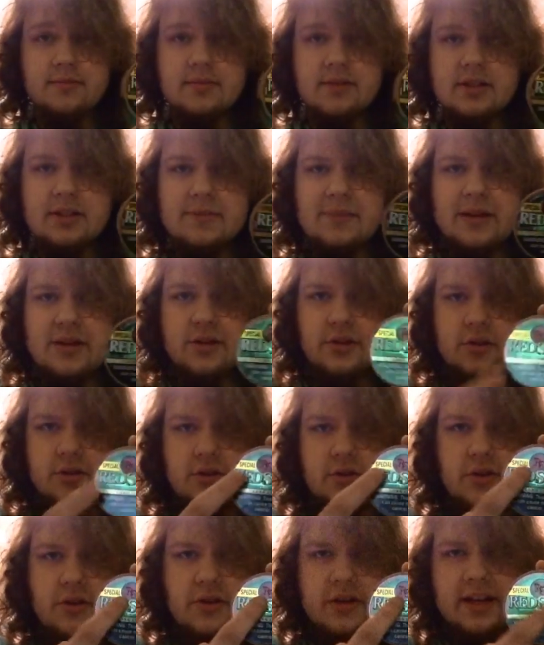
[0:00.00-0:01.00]
special
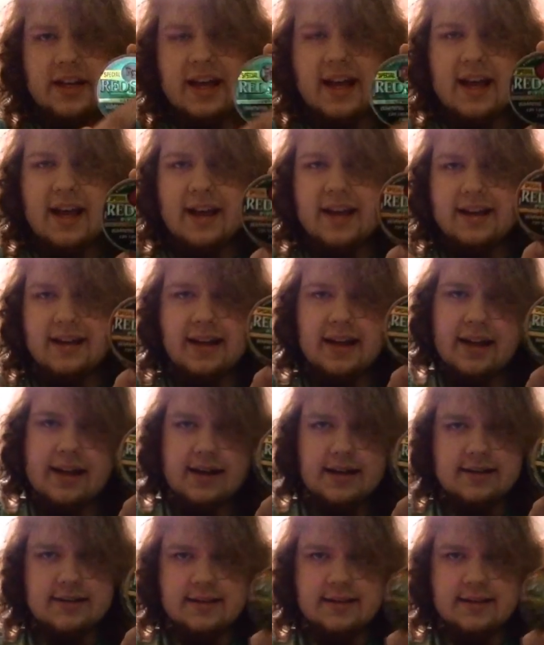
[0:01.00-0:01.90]
$2.39, got it on